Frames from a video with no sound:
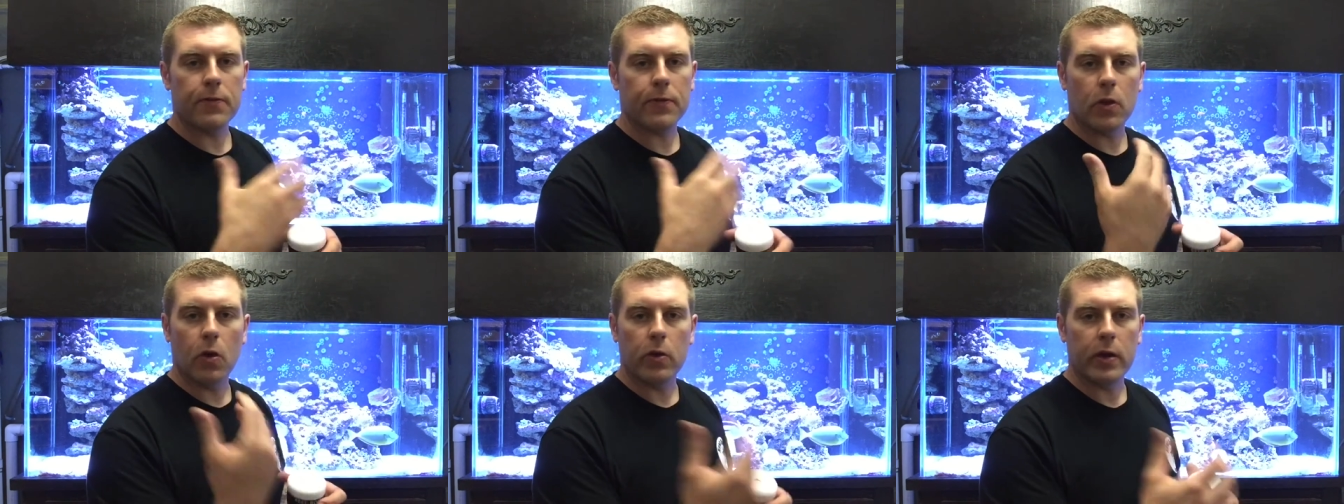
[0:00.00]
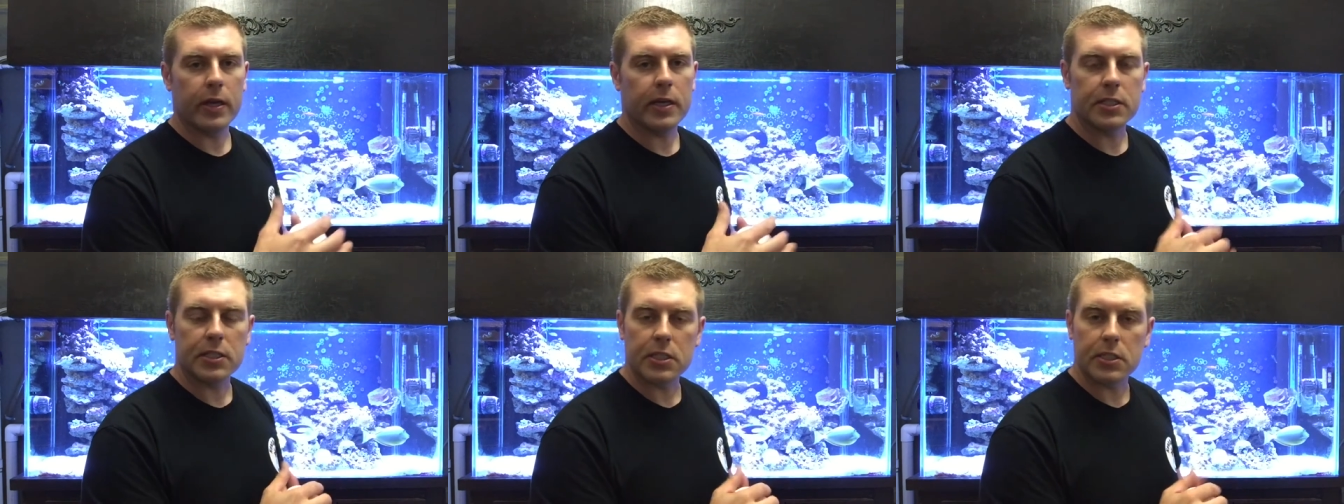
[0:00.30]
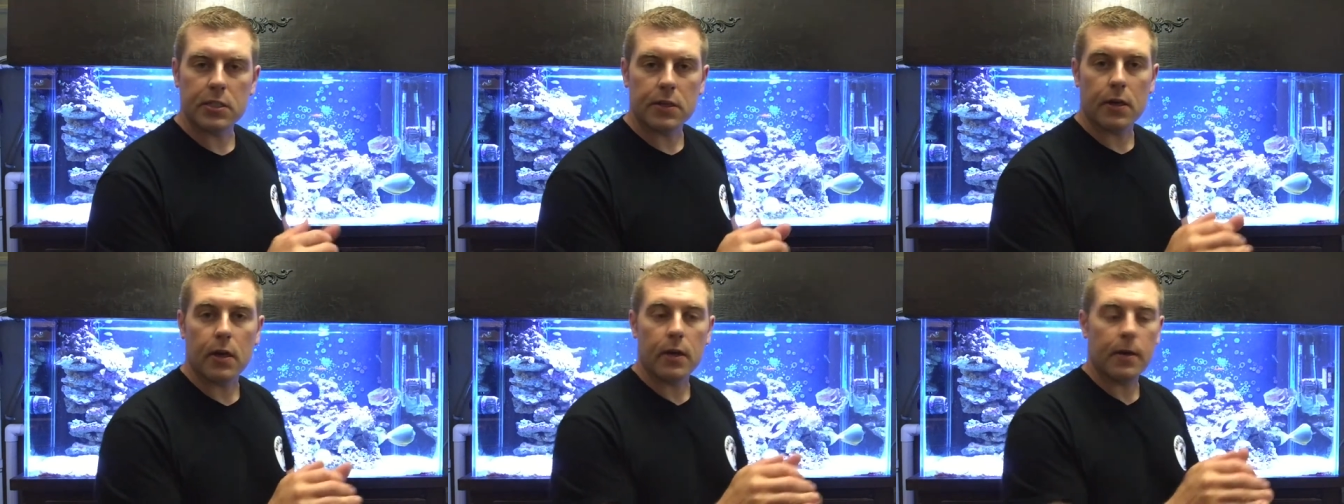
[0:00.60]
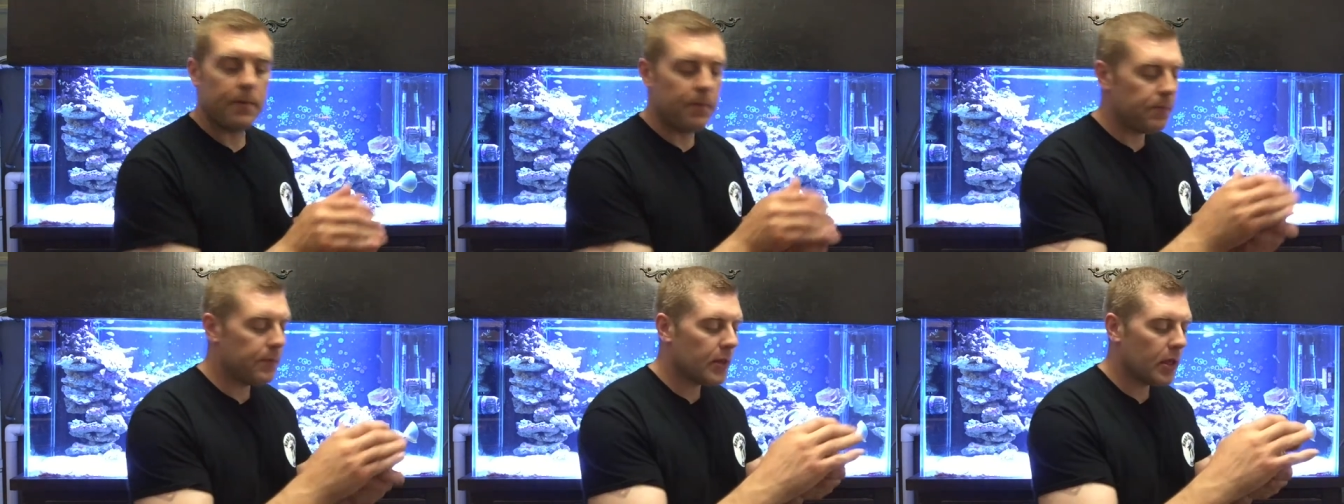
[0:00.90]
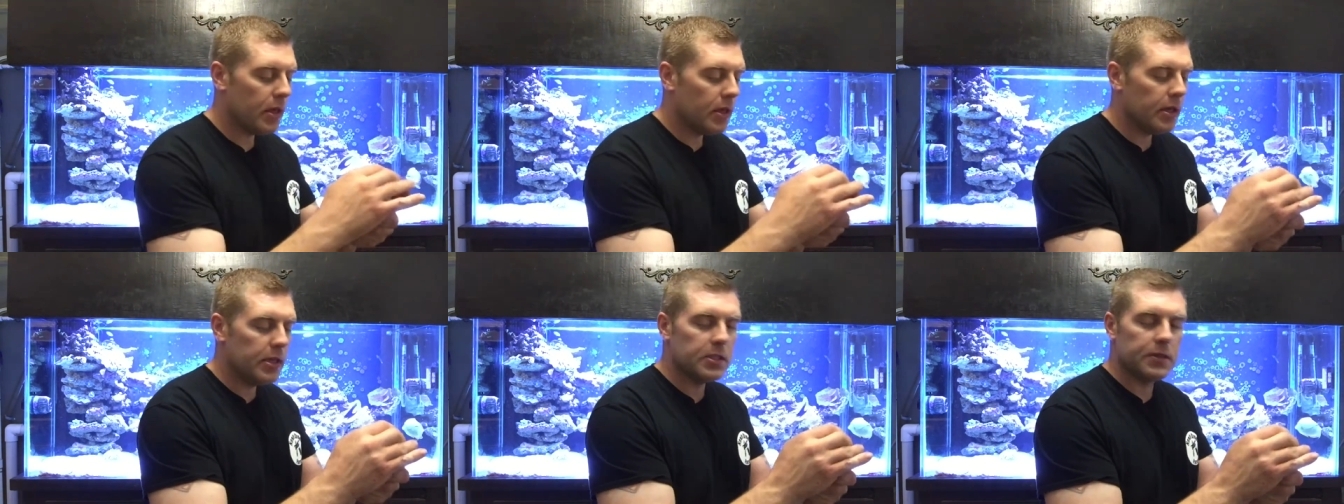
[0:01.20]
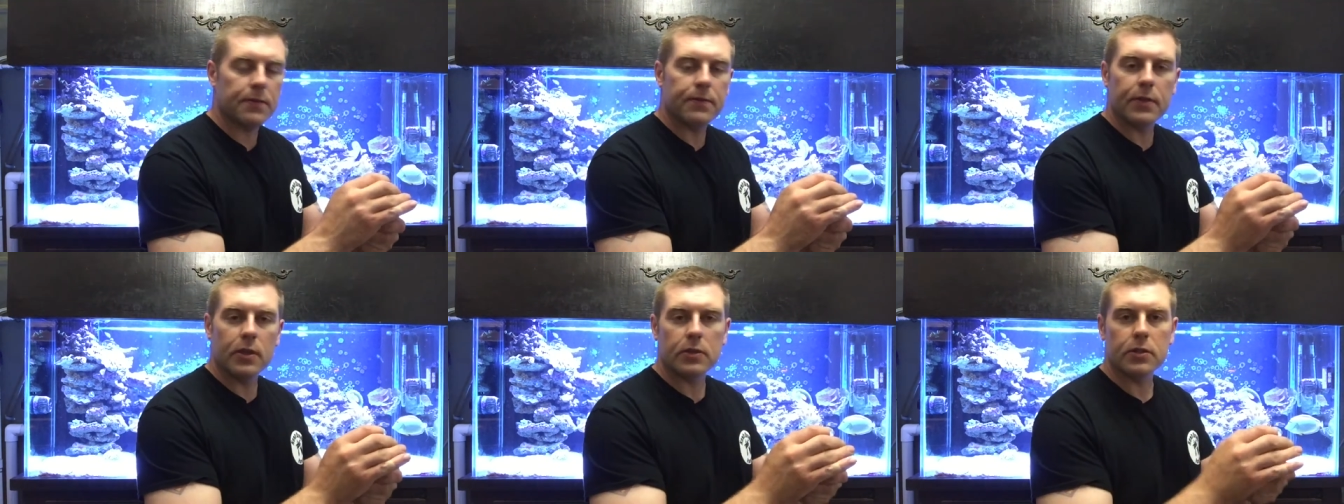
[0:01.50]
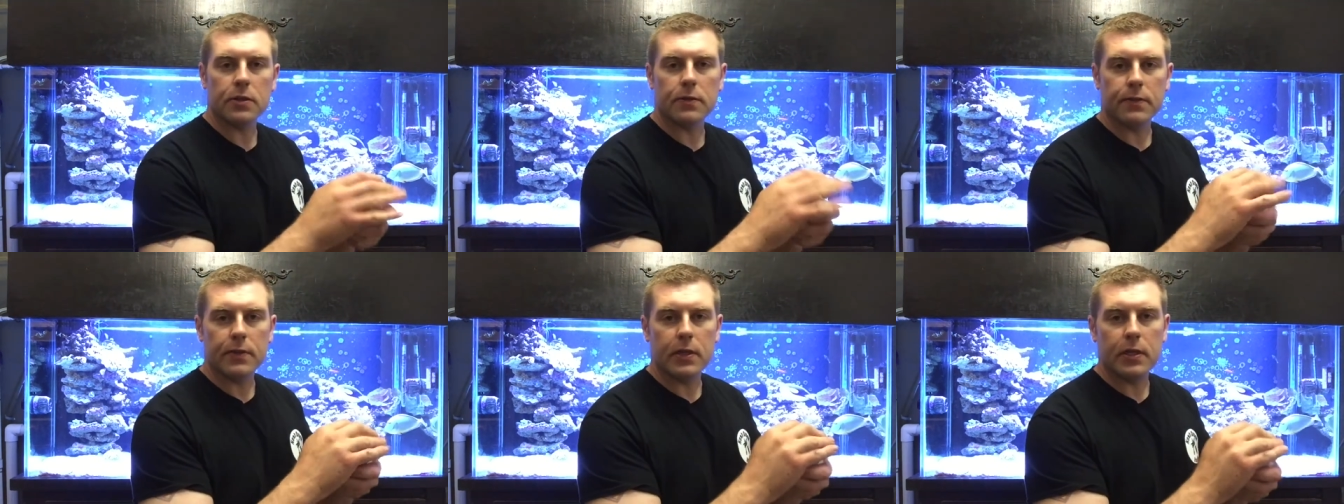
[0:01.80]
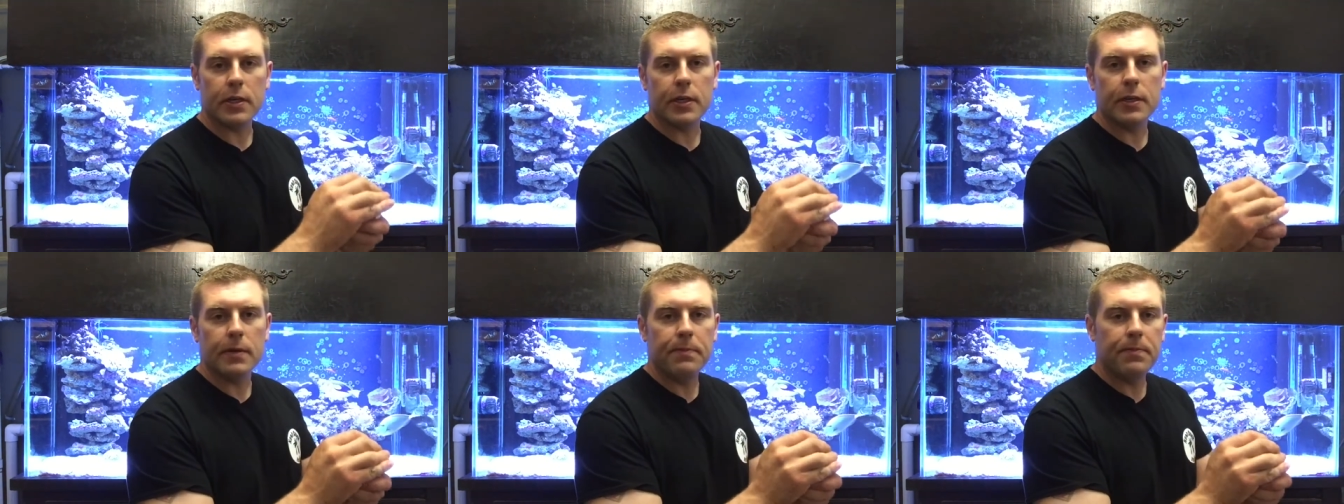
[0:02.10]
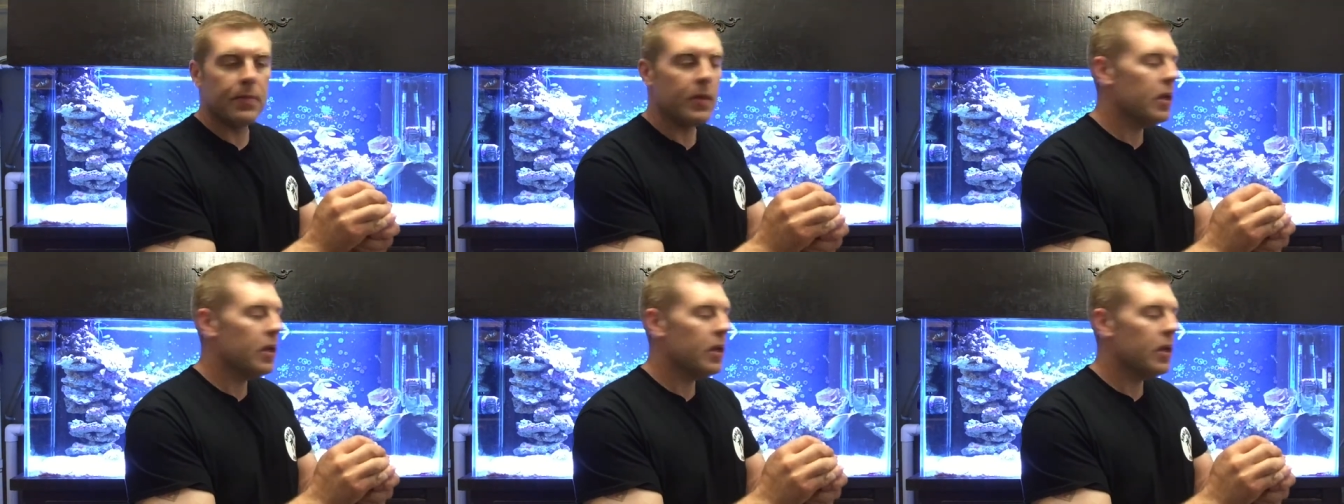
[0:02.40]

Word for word: floating because he's a he's a filter feeder.